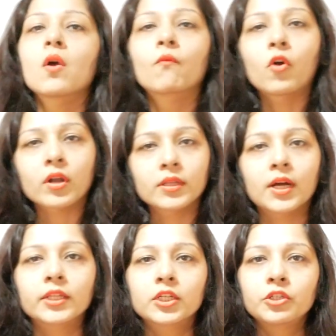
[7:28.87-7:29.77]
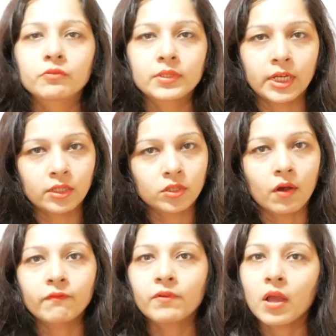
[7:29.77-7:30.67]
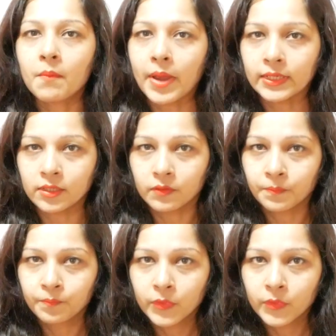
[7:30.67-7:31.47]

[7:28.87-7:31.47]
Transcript: what are the other 2 states of matter.